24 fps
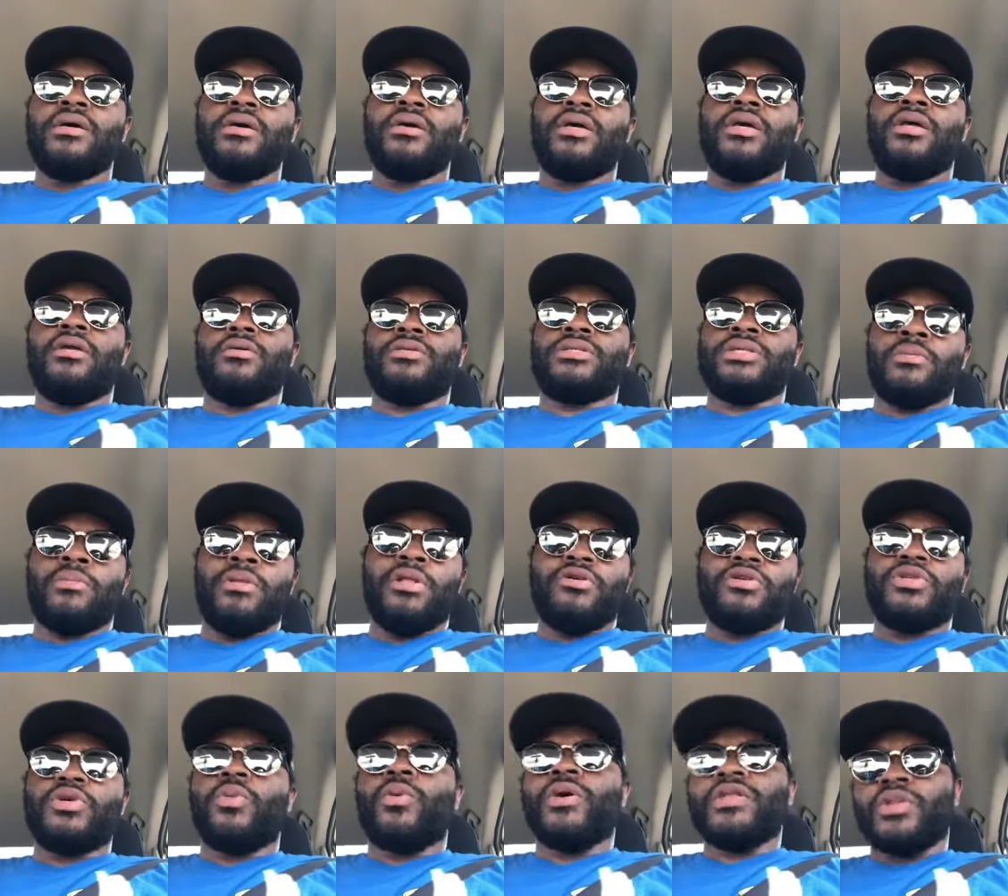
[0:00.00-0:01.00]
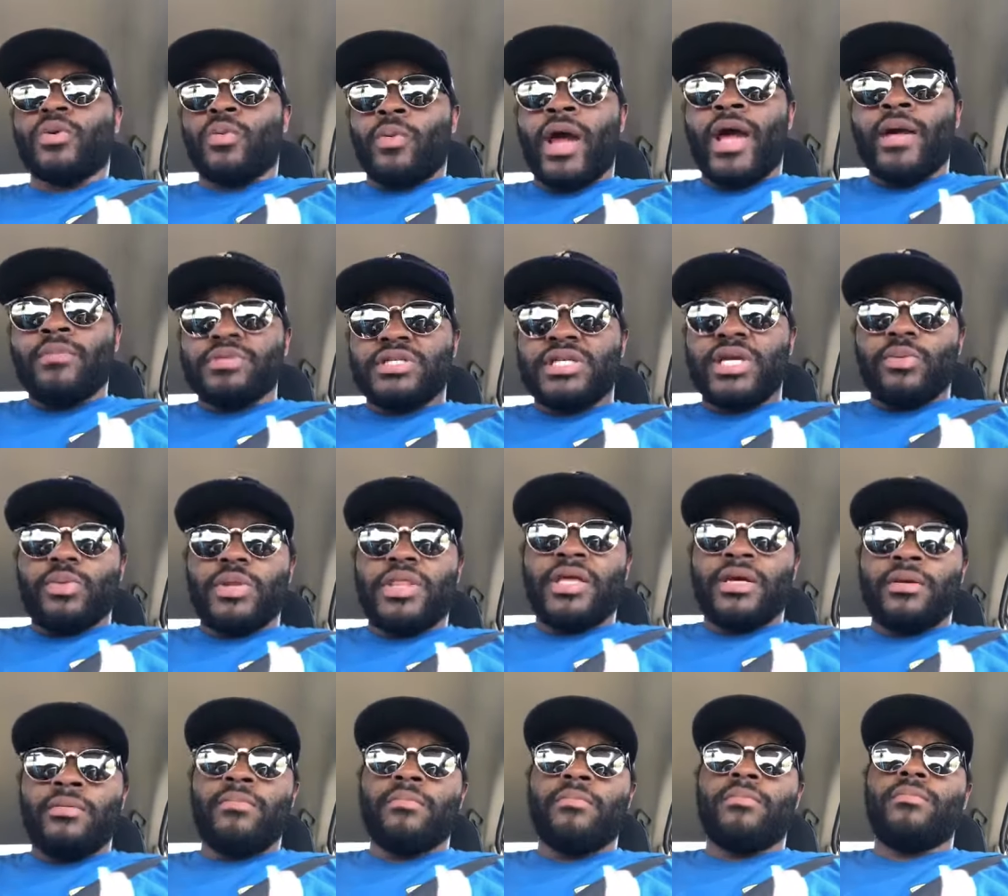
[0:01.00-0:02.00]
You know, similar to what the Rams did with
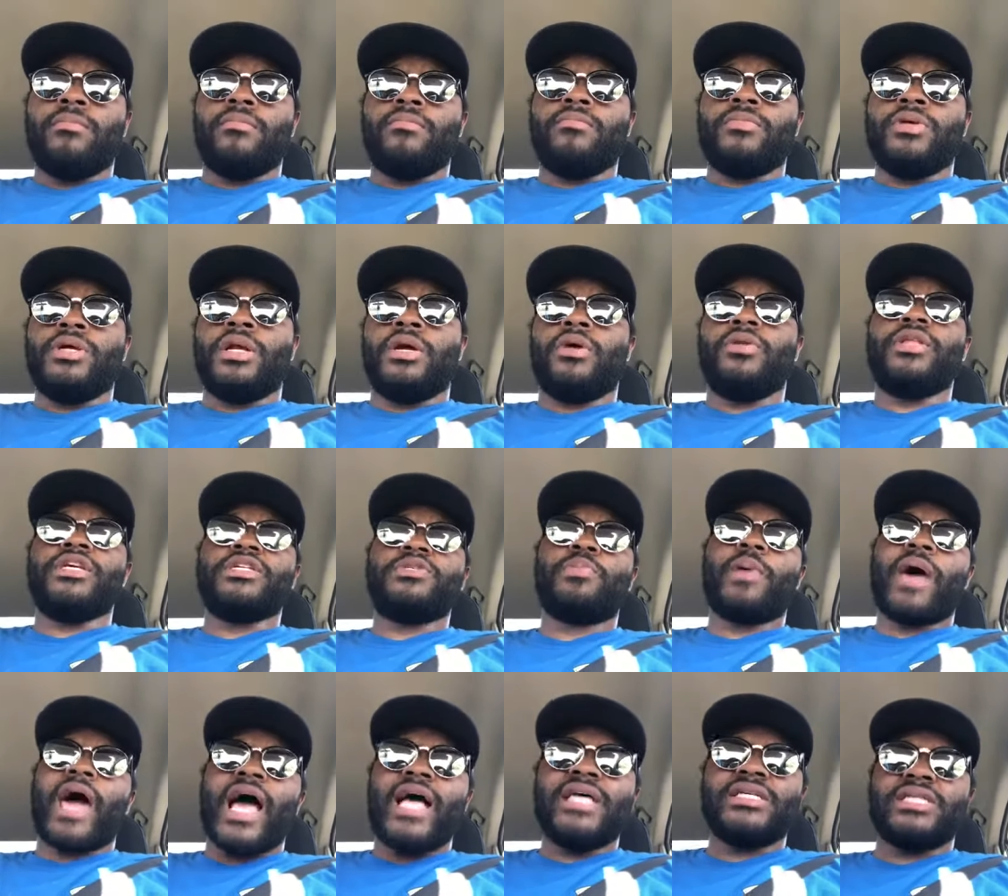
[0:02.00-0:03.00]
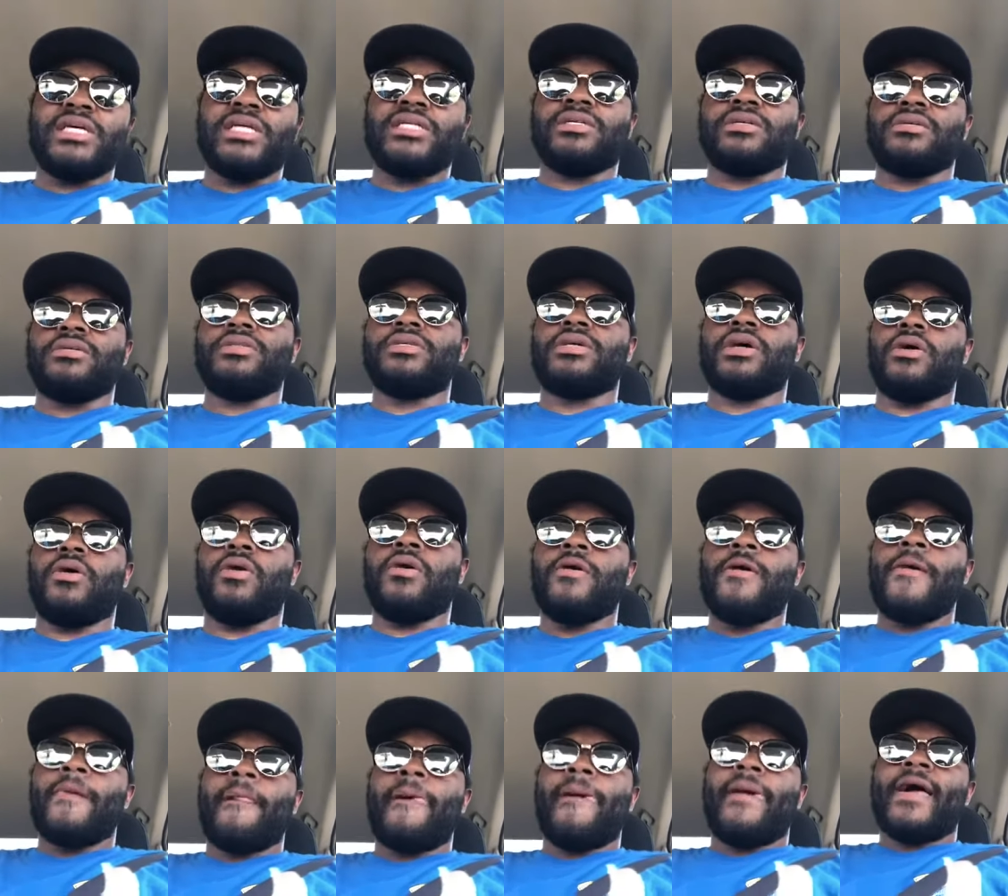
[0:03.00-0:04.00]
him, you know, this past season. So
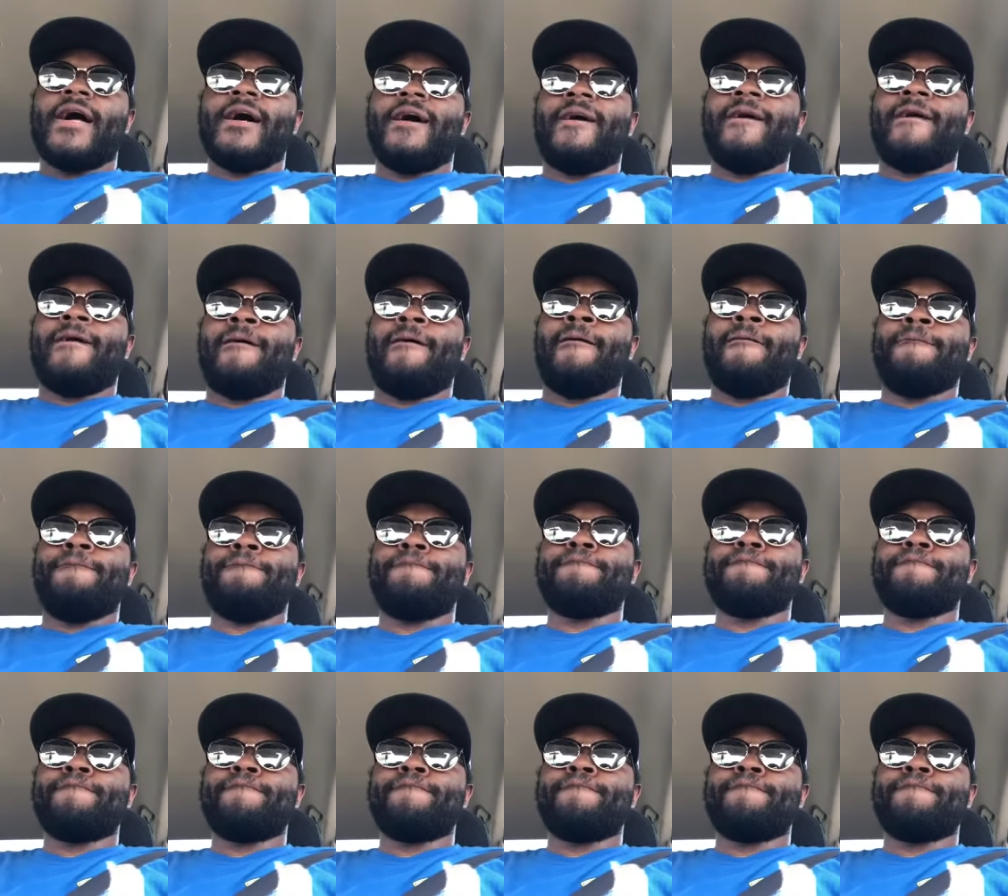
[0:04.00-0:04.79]
um,